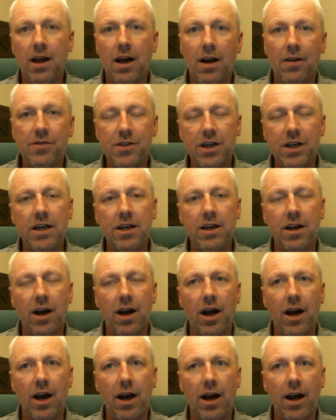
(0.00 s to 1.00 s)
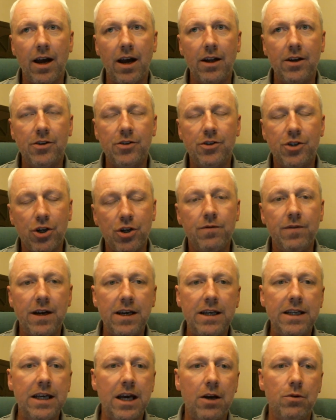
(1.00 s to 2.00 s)
I've seen two
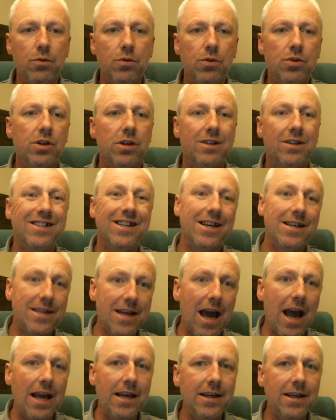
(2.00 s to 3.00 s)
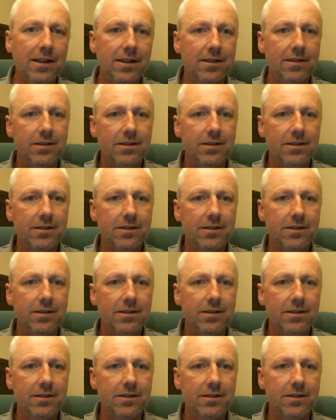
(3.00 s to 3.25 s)
videos today